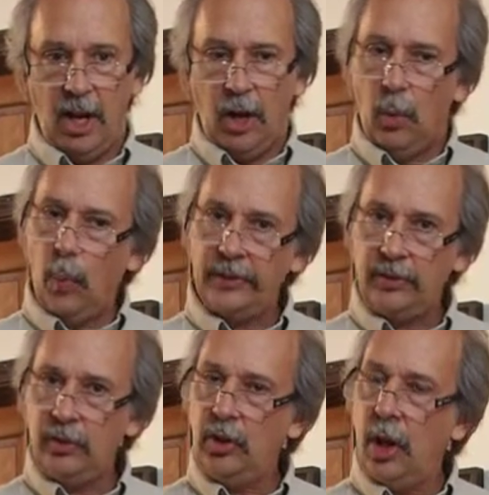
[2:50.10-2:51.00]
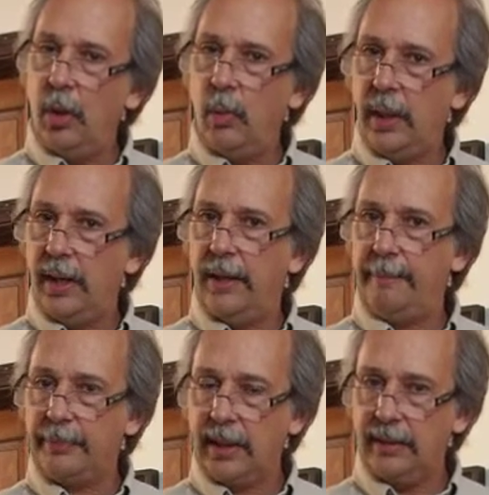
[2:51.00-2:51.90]
once you know
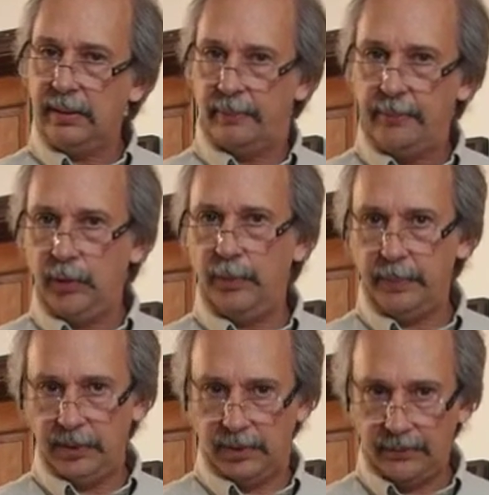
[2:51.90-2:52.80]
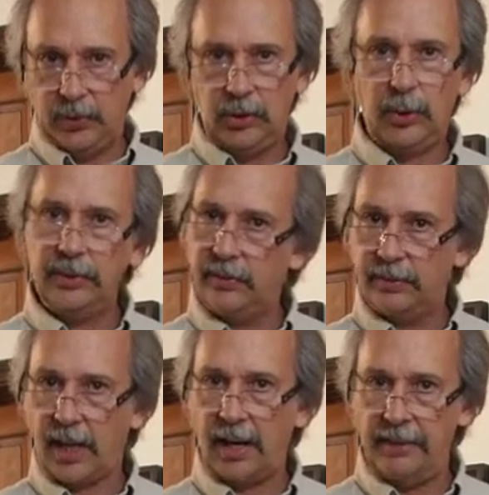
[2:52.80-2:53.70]
where the few
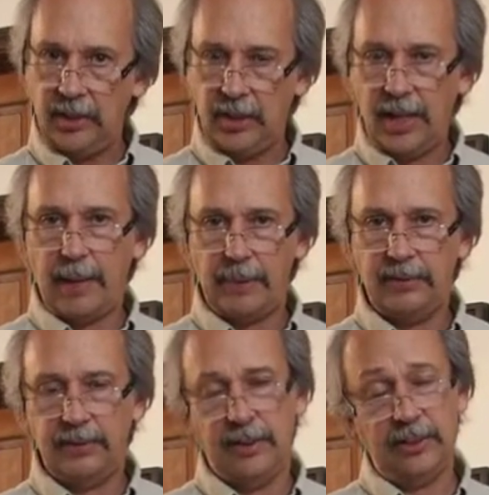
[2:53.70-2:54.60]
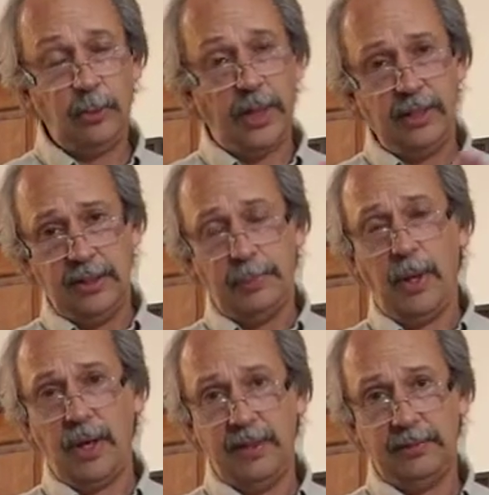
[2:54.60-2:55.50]
choices are in your camera. So that's why you need to
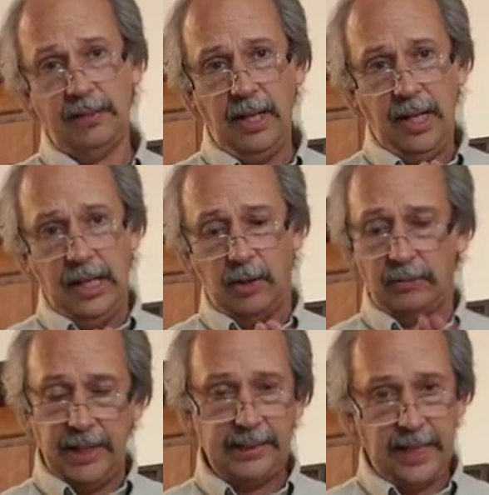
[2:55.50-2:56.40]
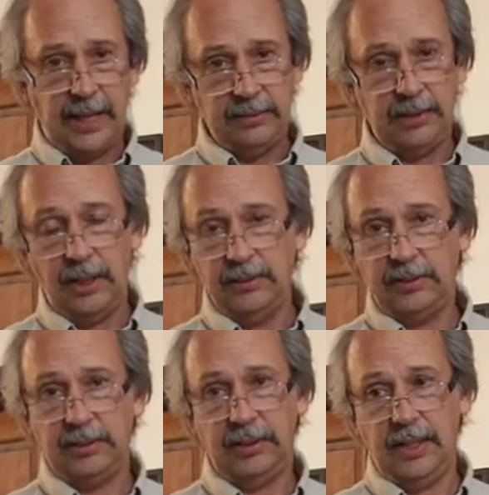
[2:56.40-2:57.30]
pause or write down
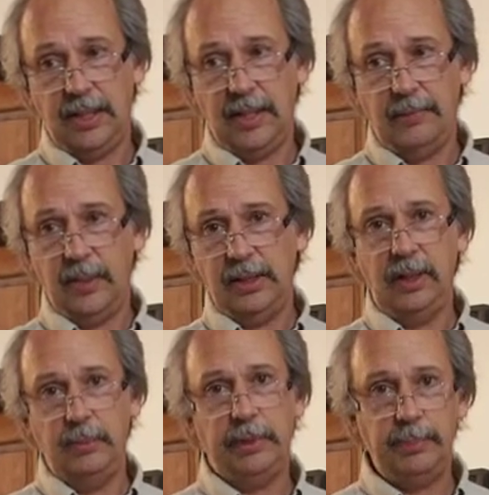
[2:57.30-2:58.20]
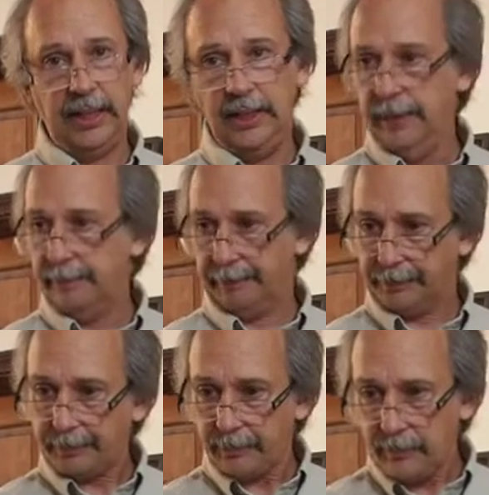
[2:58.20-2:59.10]
notes. One note would be,
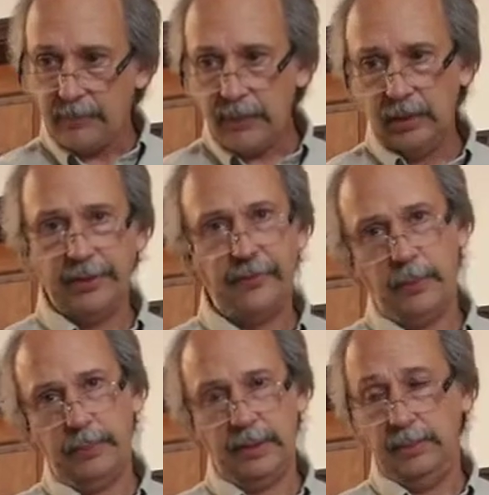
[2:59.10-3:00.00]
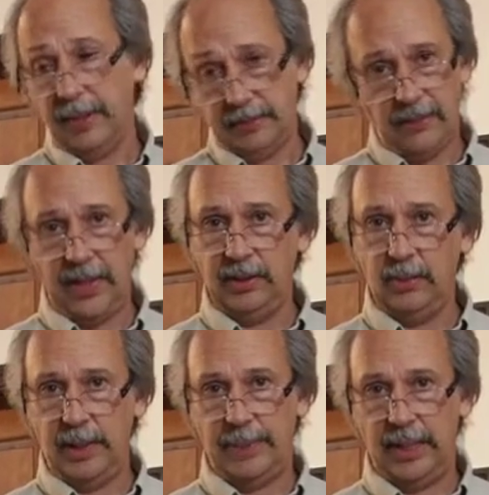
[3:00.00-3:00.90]
you must find your
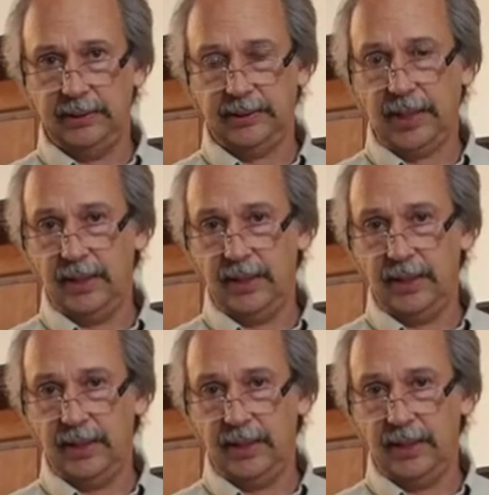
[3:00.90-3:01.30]
white balance setting,